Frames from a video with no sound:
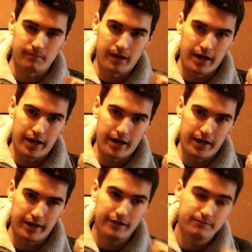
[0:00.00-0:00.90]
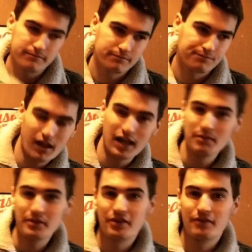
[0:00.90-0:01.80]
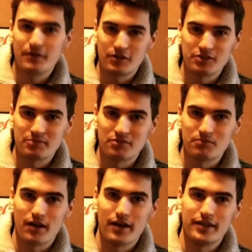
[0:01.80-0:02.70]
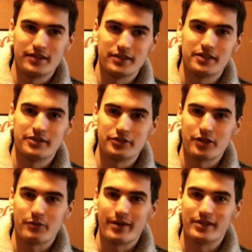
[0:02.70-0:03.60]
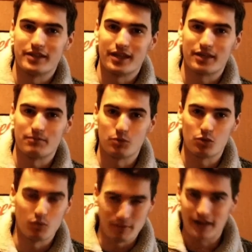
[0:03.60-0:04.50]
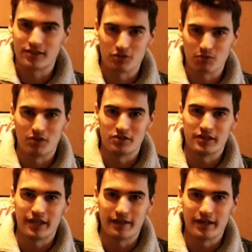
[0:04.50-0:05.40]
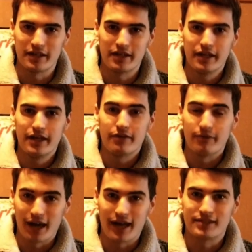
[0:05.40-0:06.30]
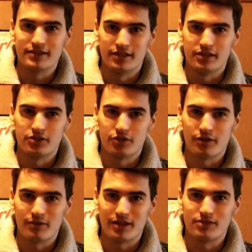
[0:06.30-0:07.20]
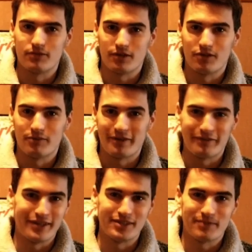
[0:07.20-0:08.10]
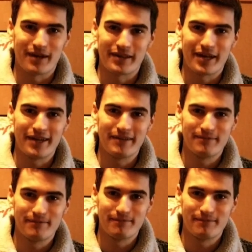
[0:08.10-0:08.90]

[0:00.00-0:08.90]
Yay. I'll be here for Christmas-wise until January, until I can go back to Swansea and then relax and then enjoy the rest with all of my friends back there.